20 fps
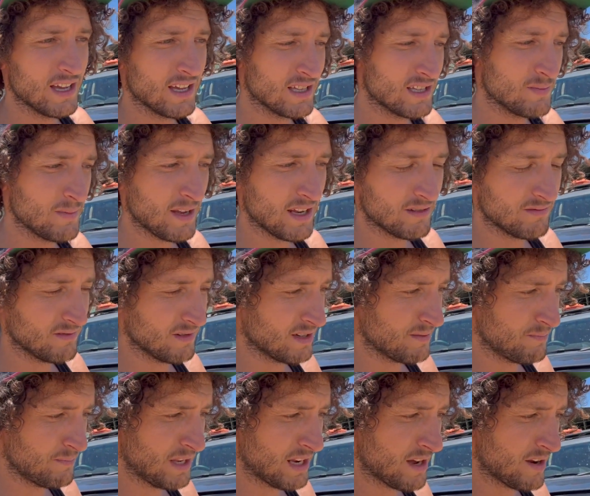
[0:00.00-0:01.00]
It's about a
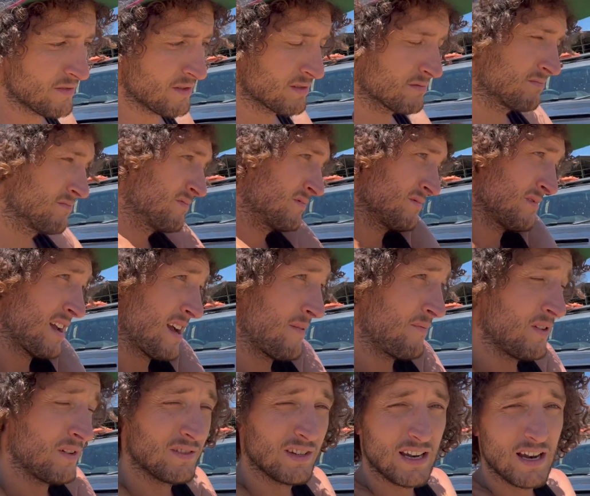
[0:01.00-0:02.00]
bit over
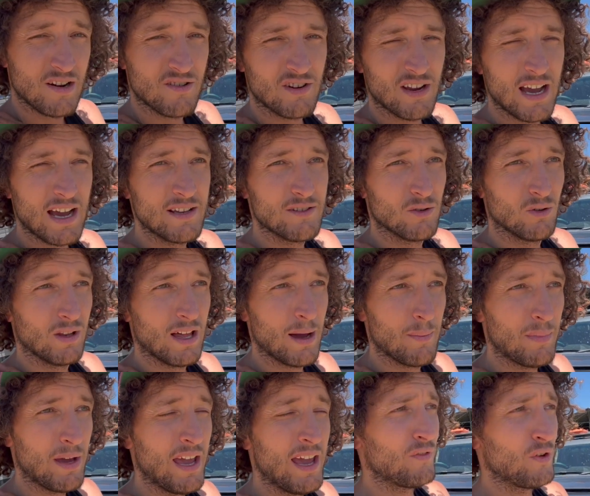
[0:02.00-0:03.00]
1,500 Ks all
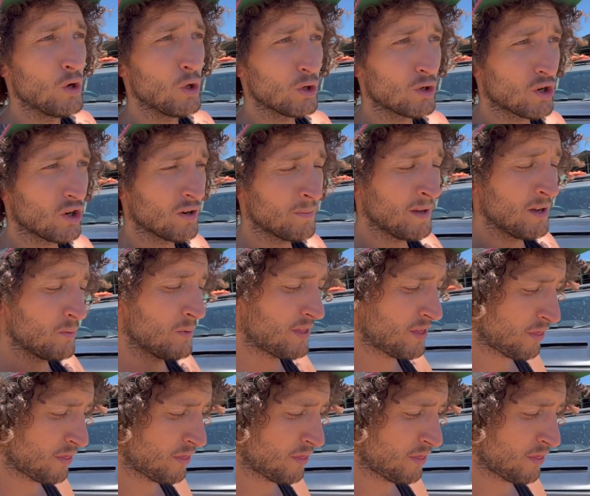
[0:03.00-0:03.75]
up. Fuel economy with